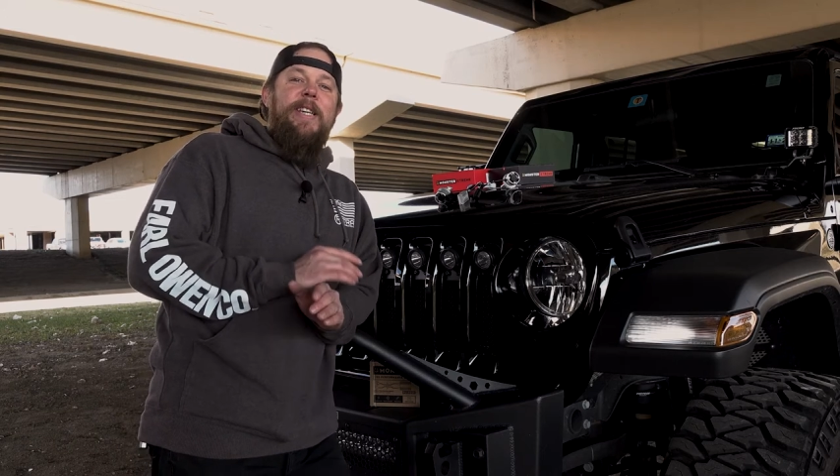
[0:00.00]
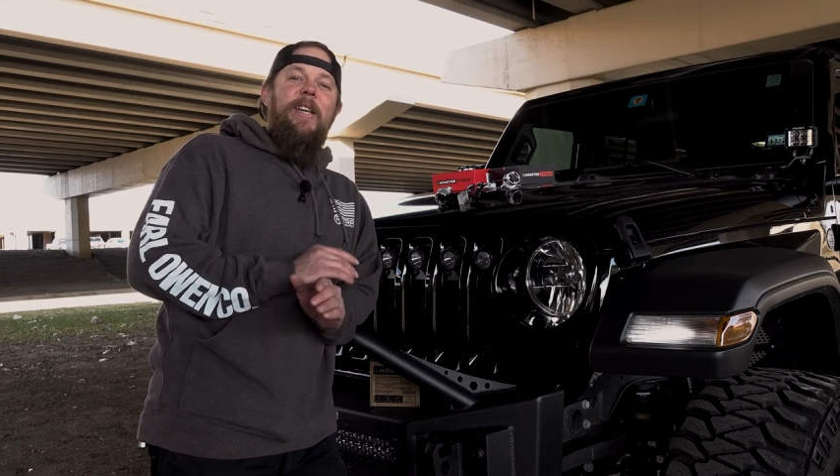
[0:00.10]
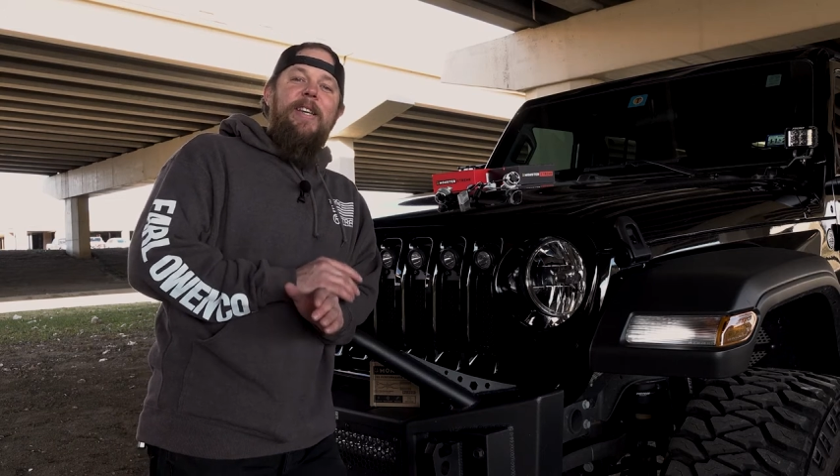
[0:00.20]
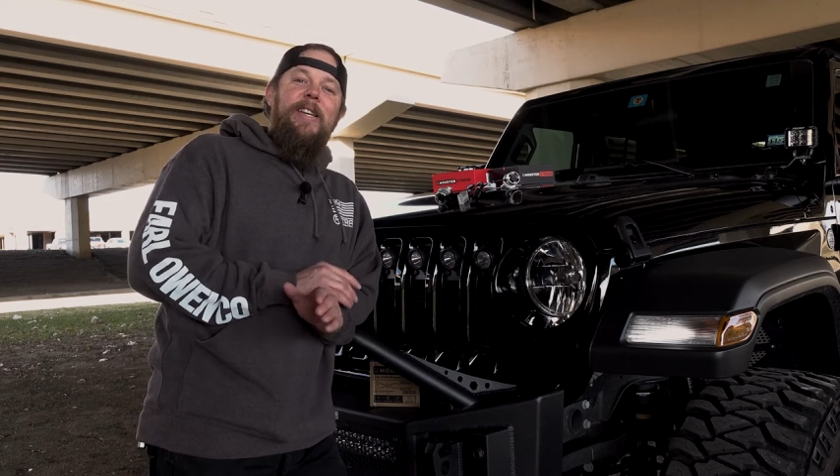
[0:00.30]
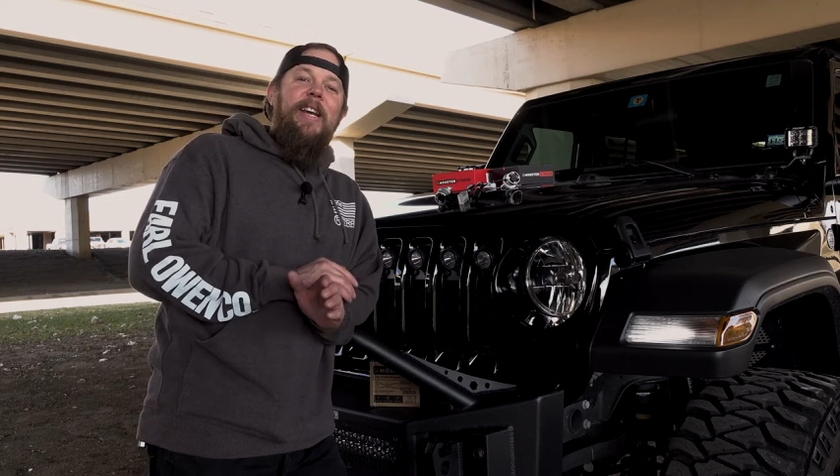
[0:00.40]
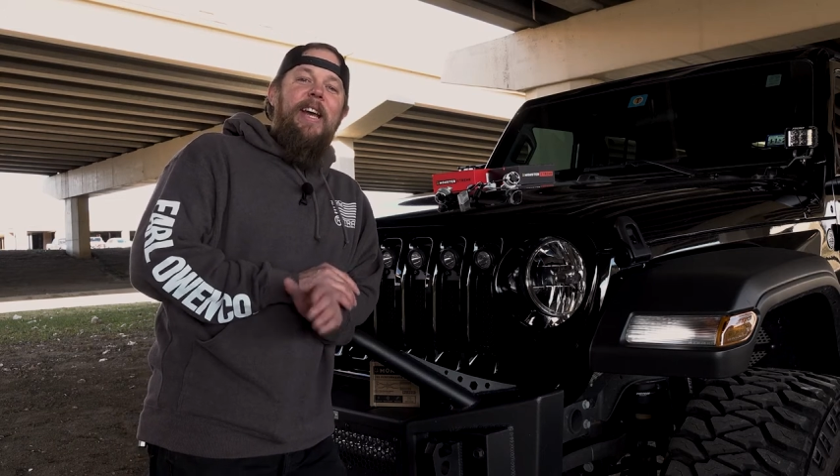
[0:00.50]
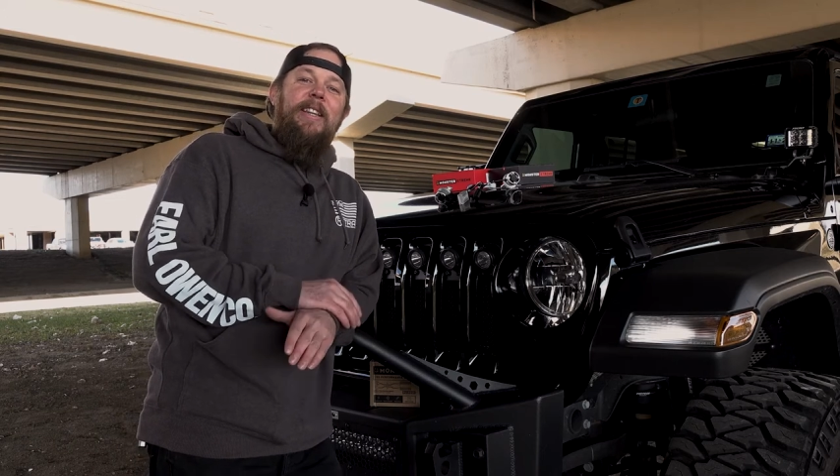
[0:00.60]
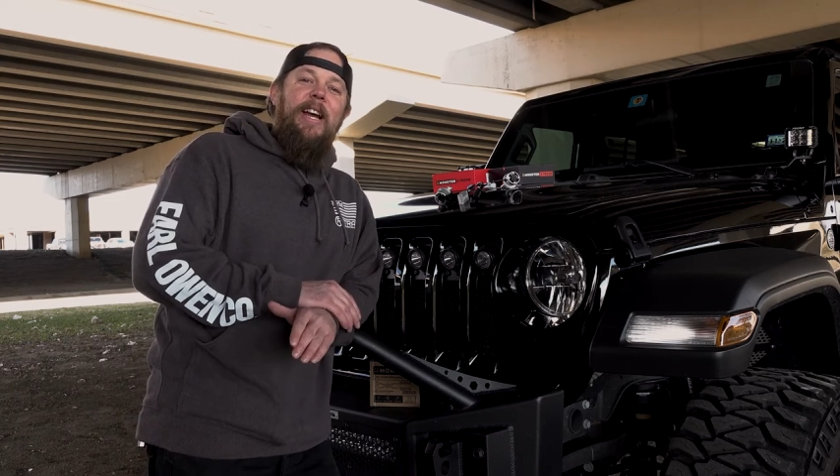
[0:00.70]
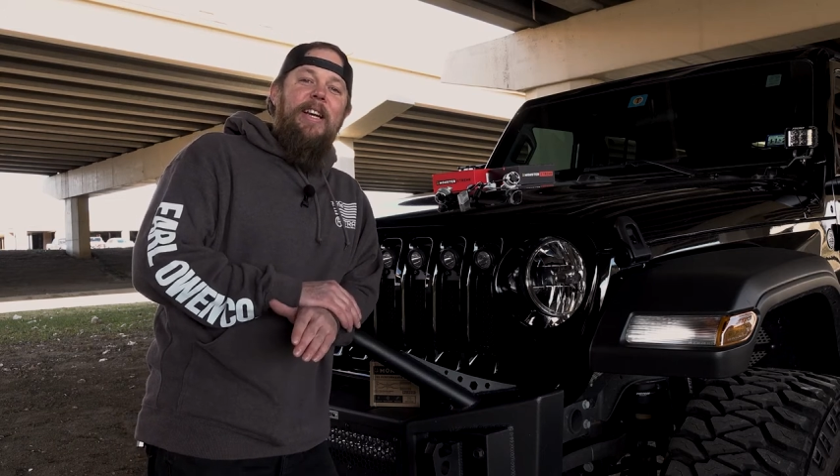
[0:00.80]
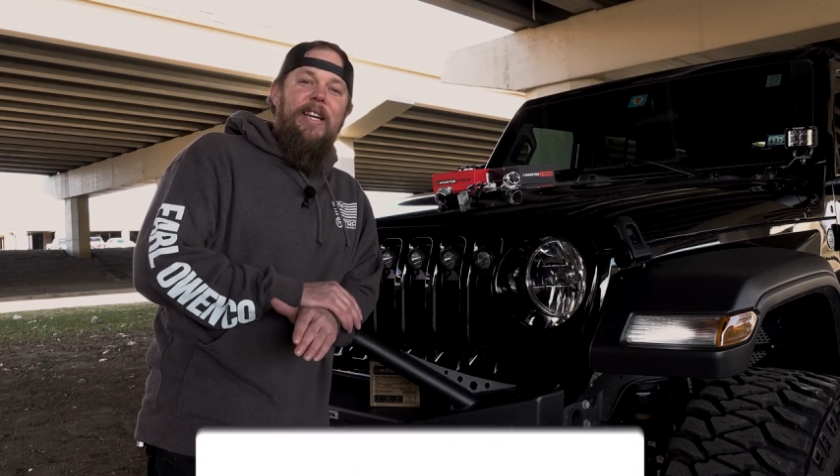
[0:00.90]
LED
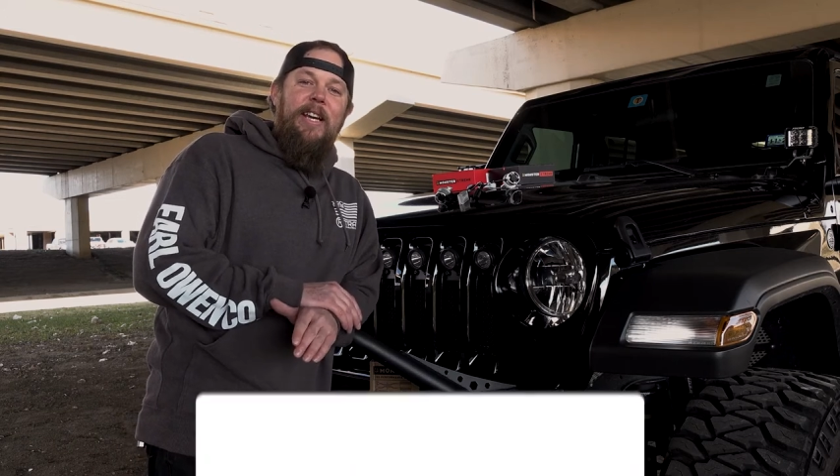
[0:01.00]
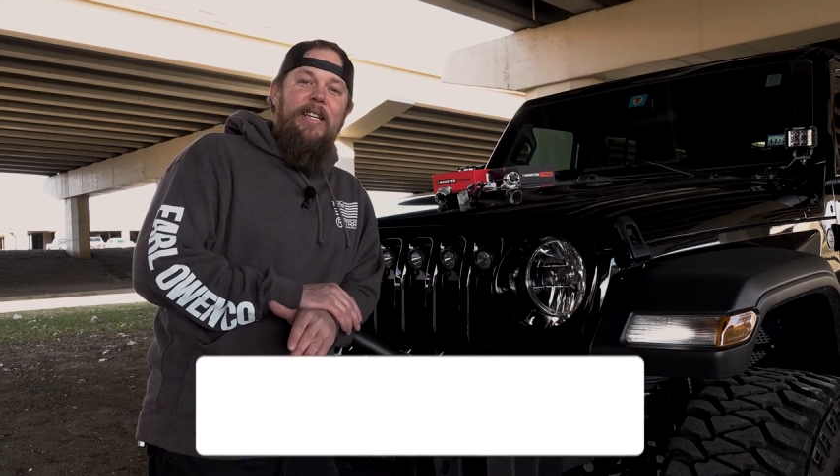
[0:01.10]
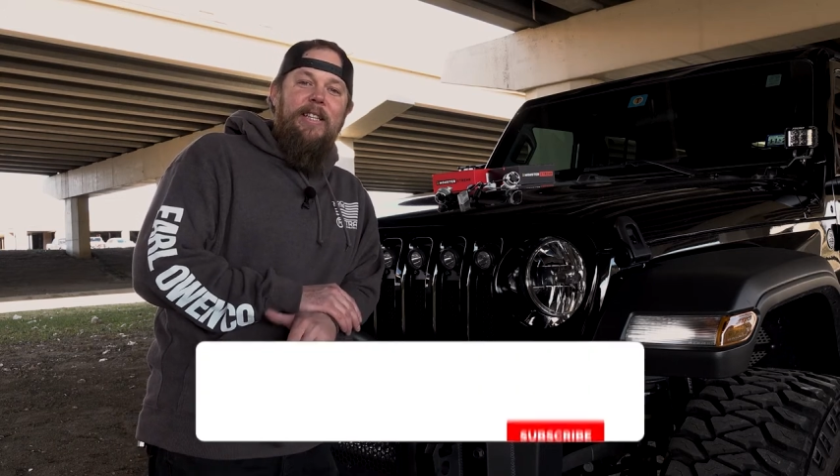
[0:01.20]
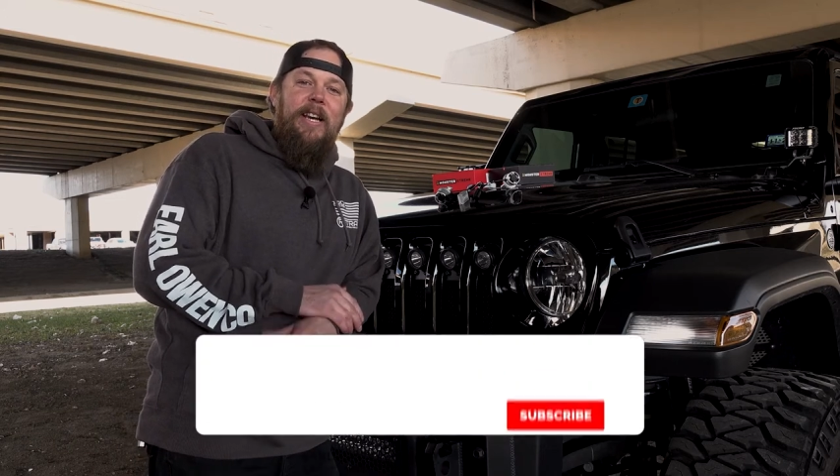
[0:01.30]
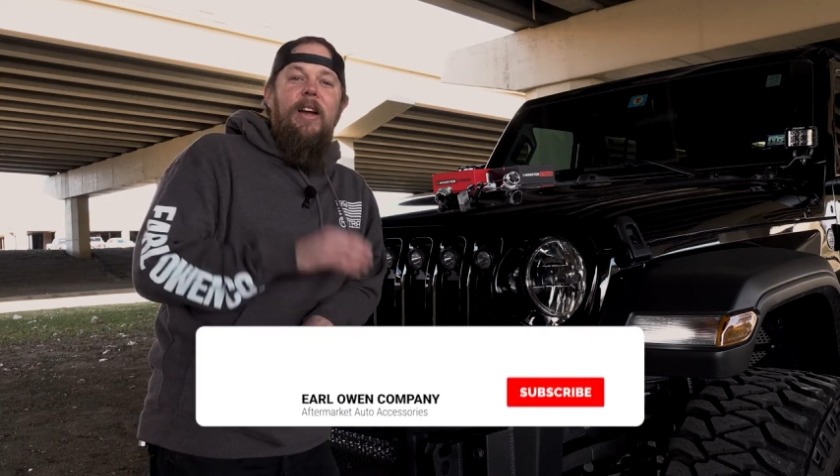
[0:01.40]
Headlight Kit.